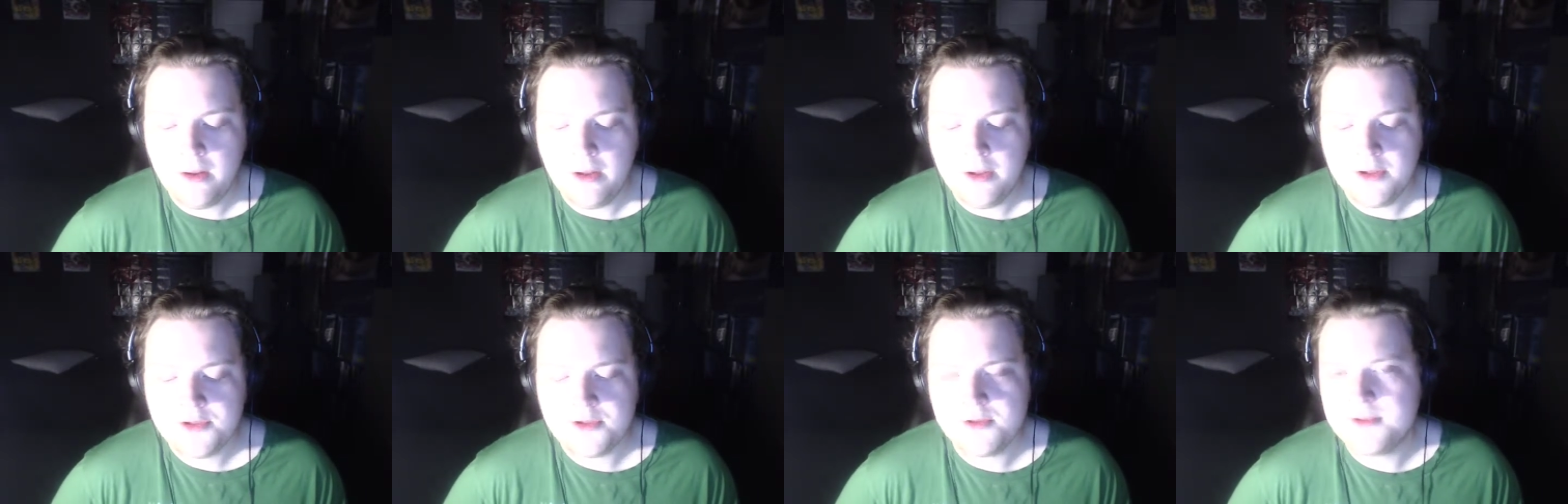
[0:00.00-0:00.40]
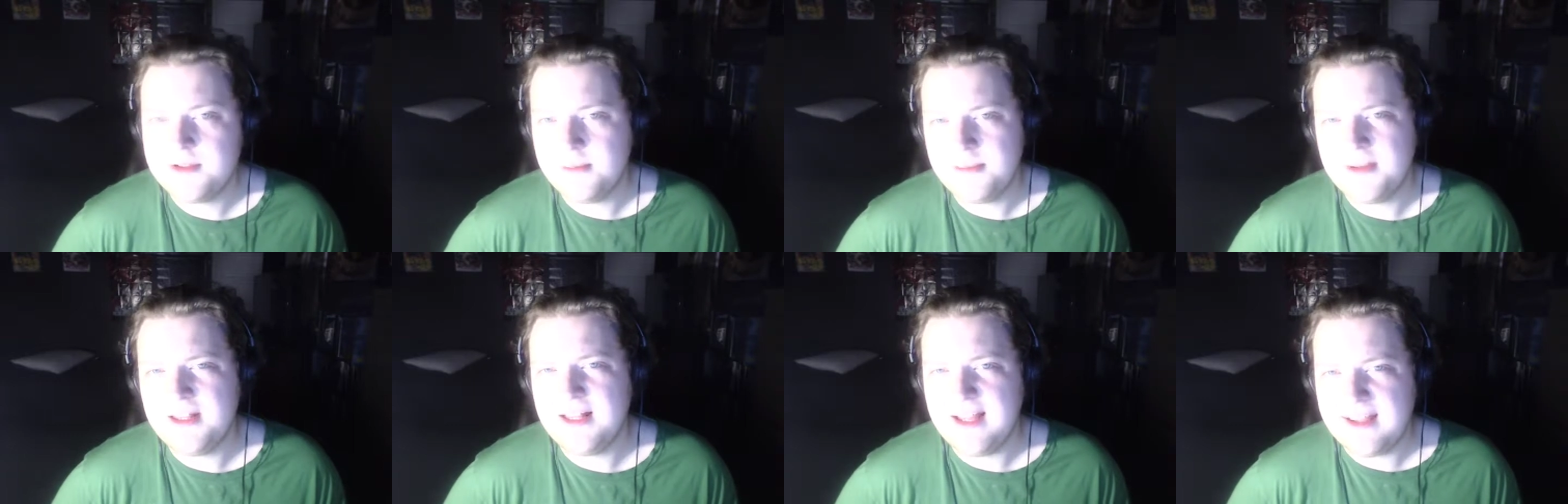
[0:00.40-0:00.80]
So
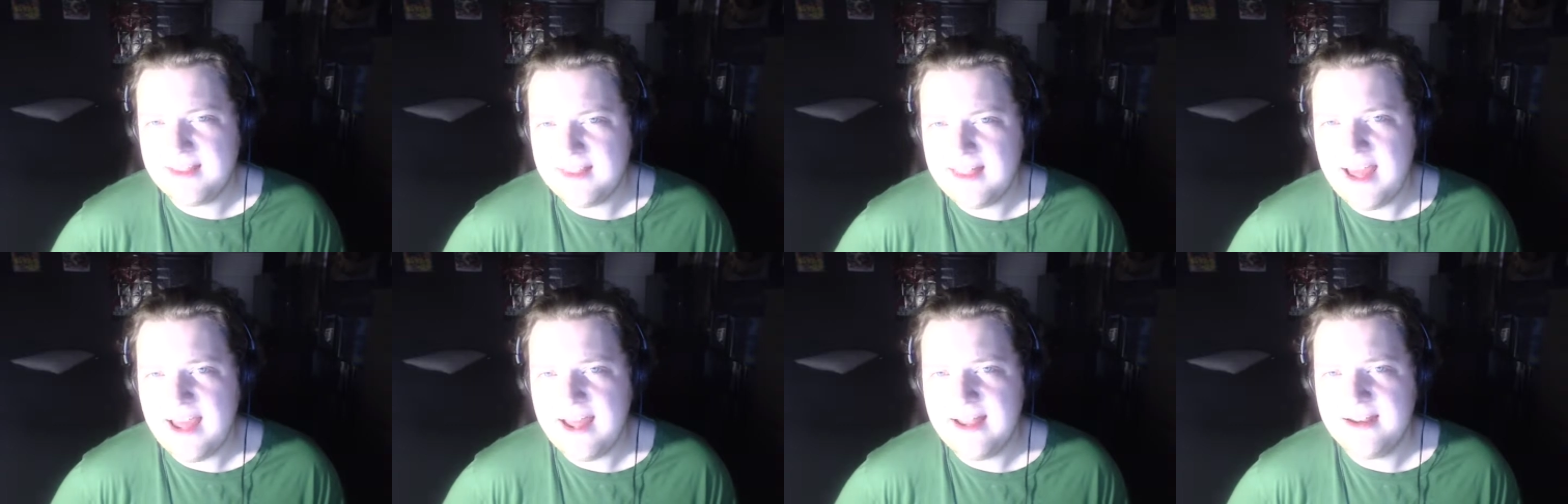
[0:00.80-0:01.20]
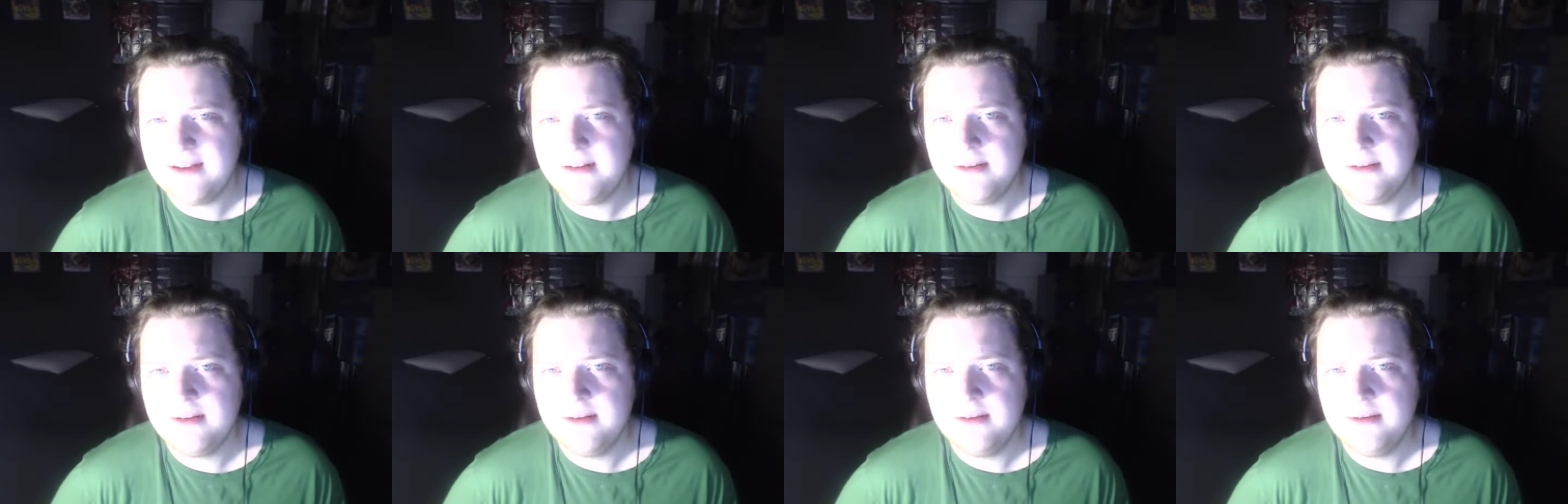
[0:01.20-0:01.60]
something like that,
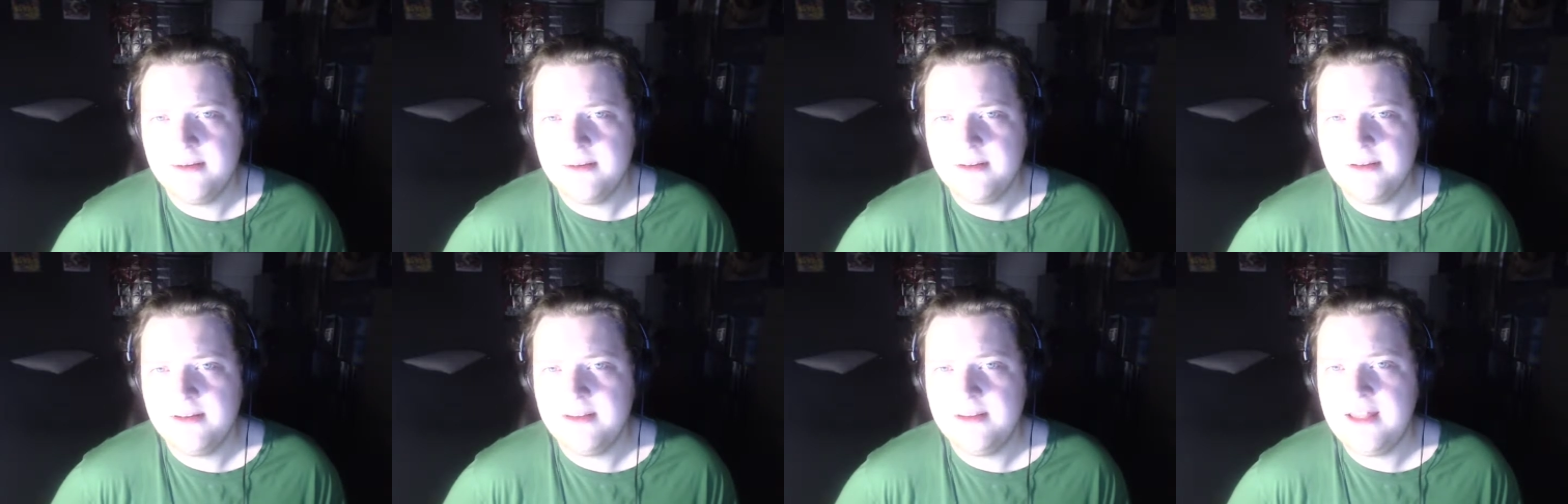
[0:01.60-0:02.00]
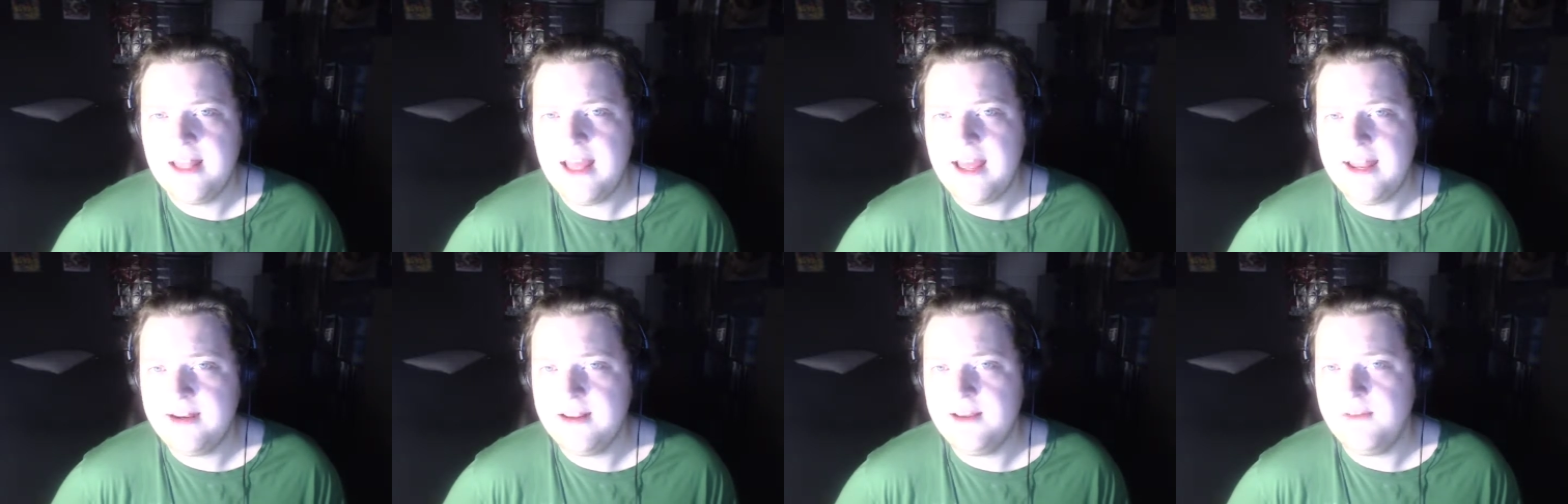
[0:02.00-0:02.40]

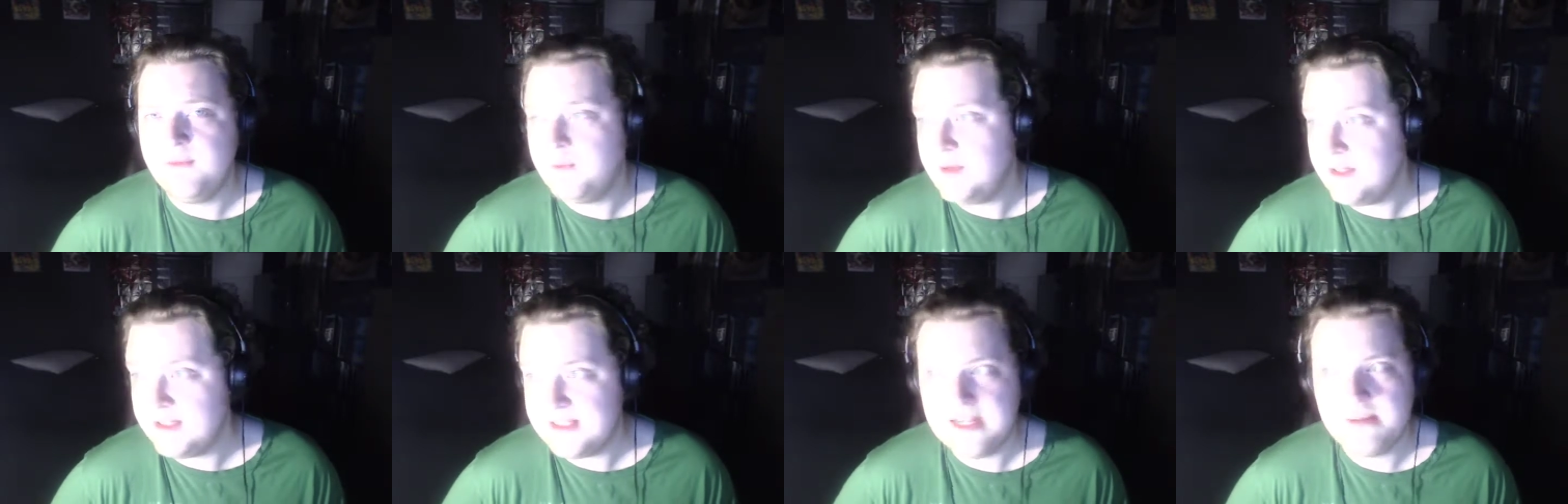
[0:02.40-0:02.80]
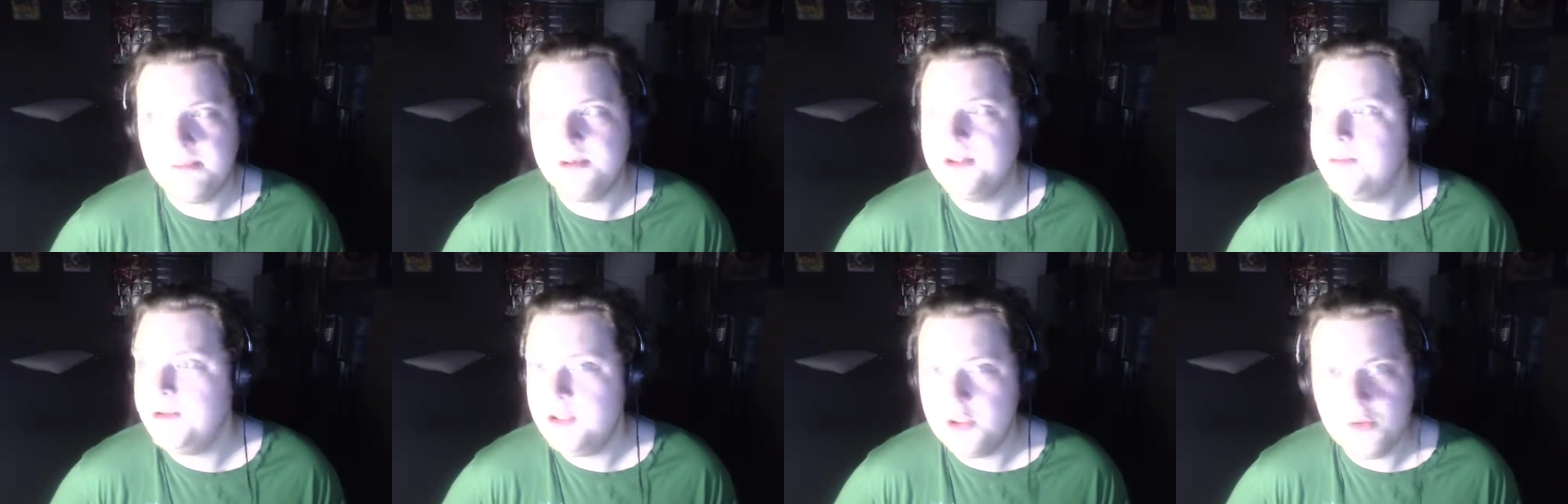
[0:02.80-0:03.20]
that if it's able
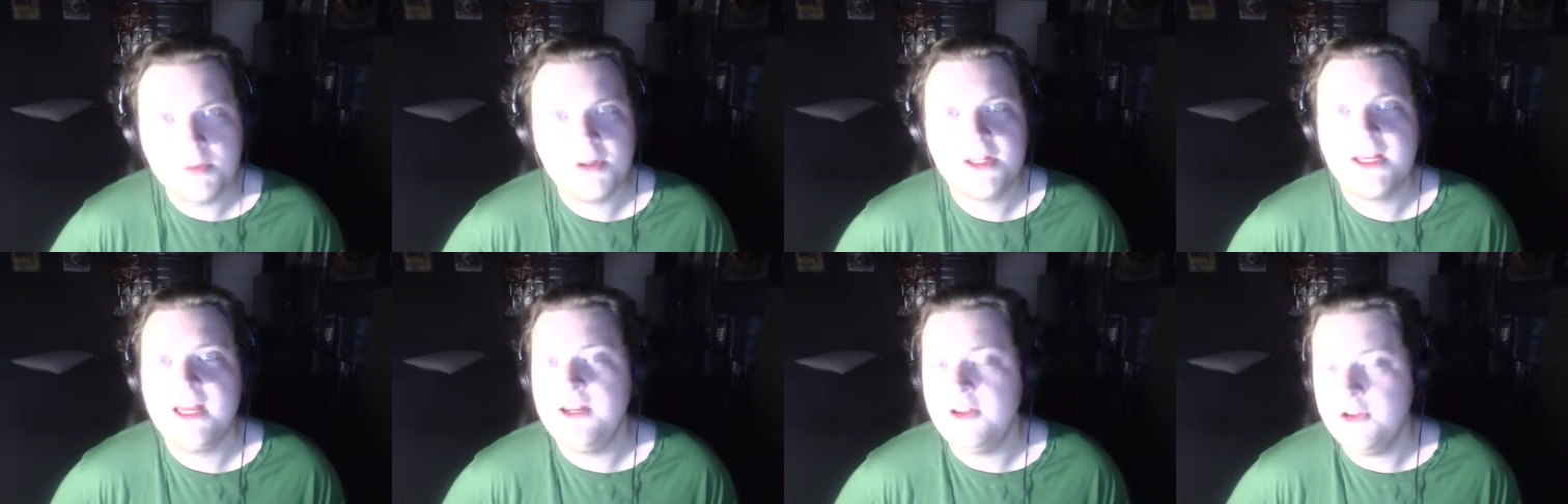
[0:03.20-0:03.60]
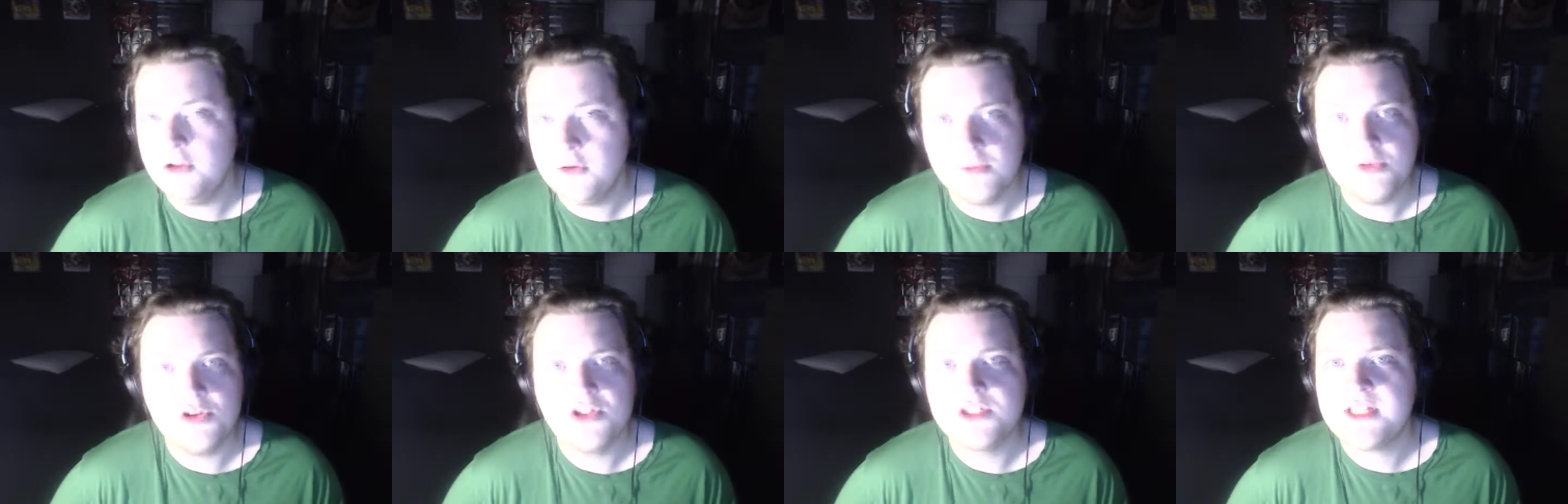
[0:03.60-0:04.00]
to be duplicated
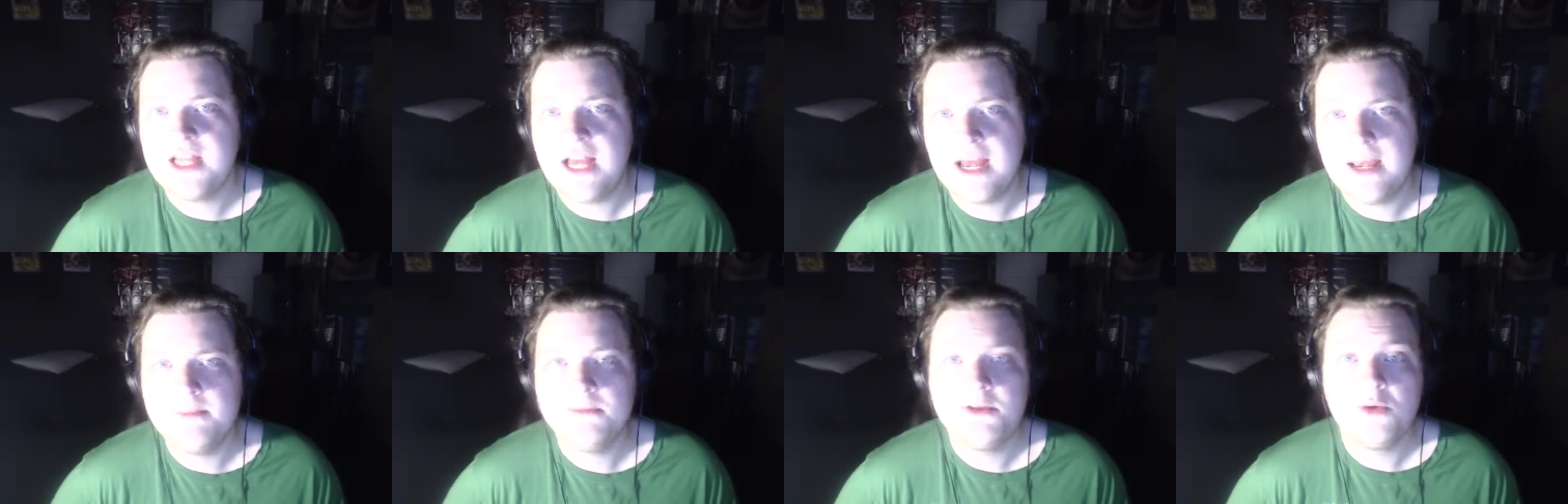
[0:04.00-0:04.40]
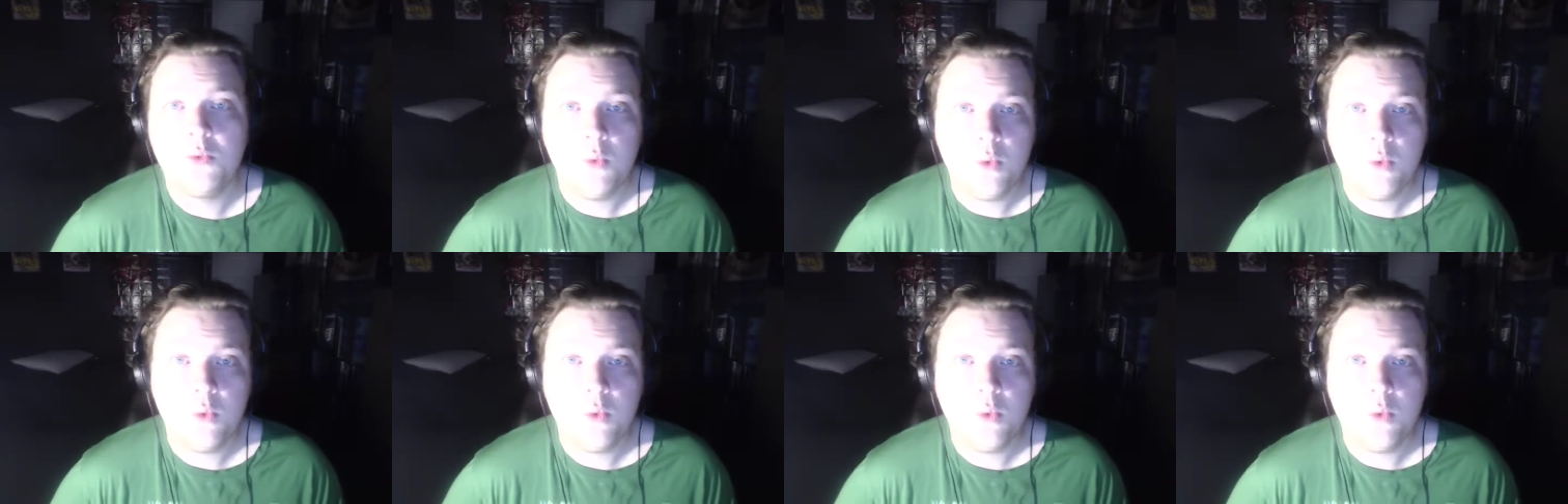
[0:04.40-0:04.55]
numerous times,